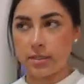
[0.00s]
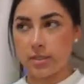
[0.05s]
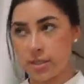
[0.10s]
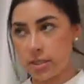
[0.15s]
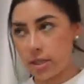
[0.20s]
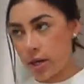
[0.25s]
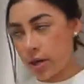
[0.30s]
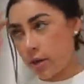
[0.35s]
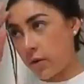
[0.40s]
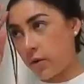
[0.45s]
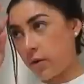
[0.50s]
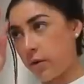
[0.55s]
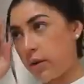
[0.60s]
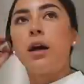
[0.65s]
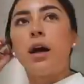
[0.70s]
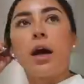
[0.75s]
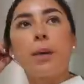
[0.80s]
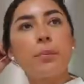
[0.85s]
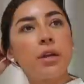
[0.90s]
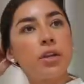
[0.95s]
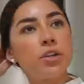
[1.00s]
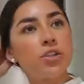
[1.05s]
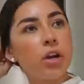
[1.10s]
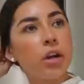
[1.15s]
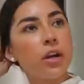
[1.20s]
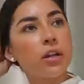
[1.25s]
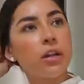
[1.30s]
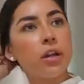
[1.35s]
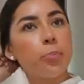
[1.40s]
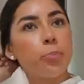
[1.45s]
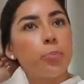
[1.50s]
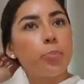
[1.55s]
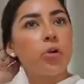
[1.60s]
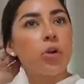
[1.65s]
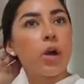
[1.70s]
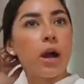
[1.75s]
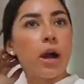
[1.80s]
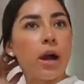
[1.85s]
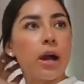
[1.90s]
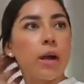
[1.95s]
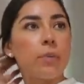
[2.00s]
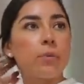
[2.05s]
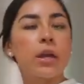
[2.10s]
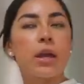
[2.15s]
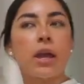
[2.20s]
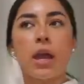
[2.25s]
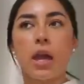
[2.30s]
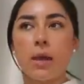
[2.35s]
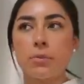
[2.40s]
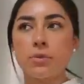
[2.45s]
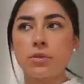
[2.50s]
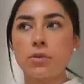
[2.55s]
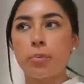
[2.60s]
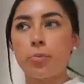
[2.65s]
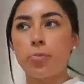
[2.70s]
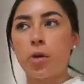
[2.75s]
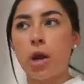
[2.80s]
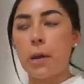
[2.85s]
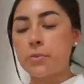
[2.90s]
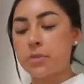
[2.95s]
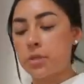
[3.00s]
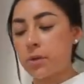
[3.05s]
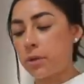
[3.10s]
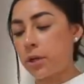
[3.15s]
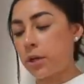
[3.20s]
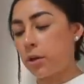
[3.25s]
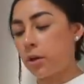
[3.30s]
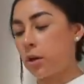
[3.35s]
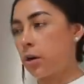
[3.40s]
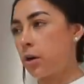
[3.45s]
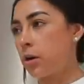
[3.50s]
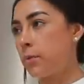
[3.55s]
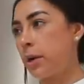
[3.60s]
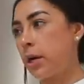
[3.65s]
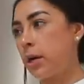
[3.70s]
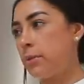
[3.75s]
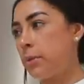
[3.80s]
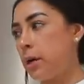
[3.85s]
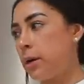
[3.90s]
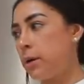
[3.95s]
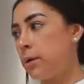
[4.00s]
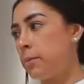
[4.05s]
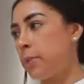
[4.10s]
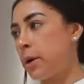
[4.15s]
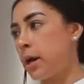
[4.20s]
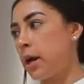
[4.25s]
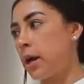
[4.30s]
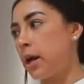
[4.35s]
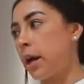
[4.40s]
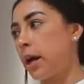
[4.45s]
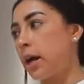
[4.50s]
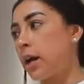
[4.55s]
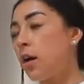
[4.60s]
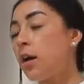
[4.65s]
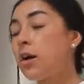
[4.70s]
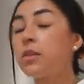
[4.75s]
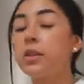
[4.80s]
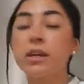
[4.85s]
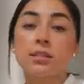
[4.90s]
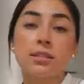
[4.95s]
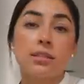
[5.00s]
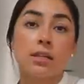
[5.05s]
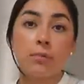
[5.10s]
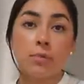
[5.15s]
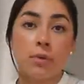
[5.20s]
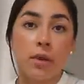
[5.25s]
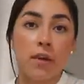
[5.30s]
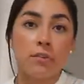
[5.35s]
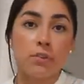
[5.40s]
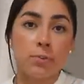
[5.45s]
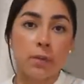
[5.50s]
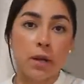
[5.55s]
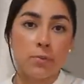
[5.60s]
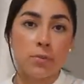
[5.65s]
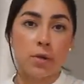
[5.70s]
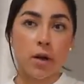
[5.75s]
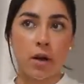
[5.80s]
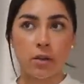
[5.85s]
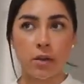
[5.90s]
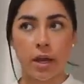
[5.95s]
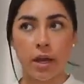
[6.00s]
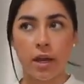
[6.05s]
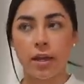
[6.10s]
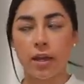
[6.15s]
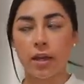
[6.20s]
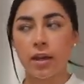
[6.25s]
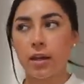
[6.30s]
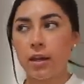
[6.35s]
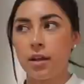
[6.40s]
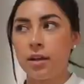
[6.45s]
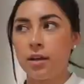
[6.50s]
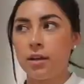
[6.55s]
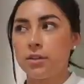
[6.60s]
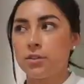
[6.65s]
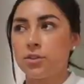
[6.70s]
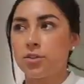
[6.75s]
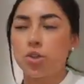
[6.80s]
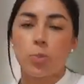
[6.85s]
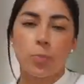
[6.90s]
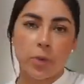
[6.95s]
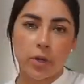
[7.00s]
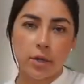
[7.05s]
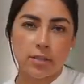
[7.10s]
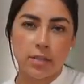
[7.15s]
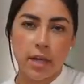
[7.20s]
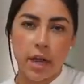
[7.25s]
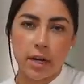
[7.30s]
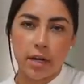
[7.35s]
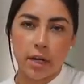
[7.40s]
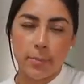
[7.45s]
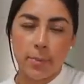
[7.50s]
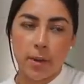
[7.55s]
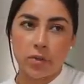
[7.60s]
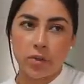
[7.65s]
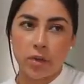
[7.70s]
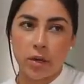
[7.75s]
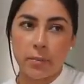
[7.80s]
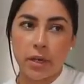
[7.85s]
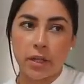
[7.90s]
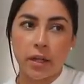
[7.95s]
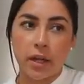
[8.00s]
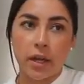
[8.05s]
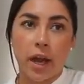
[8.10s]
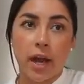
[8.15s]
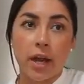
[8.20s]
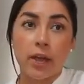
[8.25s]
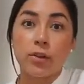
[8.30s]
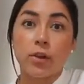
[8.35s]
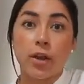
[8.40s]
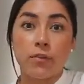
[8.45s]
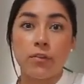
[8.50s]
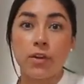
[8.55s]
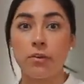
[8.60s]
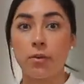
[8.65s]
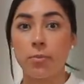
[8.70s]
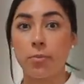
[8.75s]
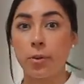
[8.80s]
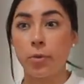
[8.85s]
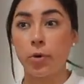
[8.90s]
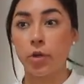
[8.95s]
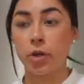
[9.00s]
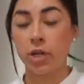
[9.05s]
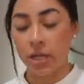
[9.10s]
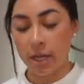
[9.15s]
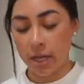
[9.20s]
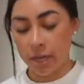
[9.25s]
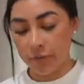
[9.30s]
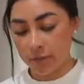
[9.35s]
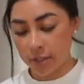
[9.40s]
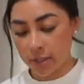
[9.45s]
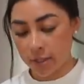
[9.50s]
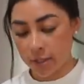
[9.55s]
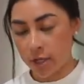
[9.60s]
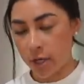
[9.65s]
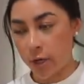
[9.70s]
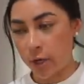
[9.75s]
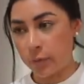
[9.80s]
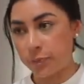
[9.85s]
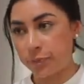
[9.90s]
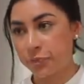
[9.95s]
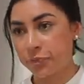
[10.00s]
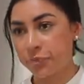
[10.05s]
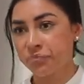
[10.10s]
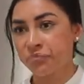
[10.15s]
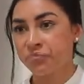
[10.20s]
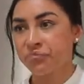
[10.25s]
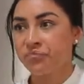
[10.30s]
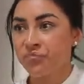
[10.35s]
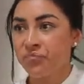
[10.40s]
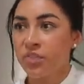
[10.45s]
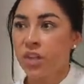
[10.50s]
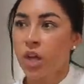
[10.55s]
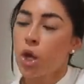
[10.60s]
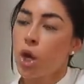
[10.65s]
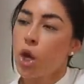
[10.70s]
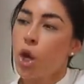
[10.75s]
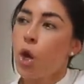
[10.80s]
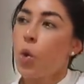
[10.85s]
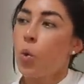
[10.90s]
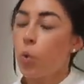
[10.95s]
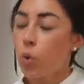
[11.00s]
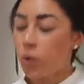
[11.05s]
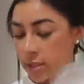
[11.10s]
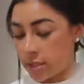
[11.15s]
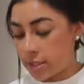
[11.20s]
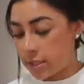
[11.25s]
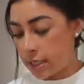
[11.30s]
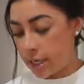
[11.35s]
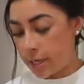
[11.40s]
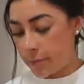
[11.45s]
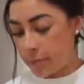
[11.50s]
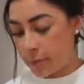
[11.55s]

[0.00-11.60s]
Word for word: So I'm gonna try to like prime, like Amazon prime something to her maybe, but I got like some gifts, but I'm not like super ecstatic about them. And like, I love giving people good gifts. So we'll see.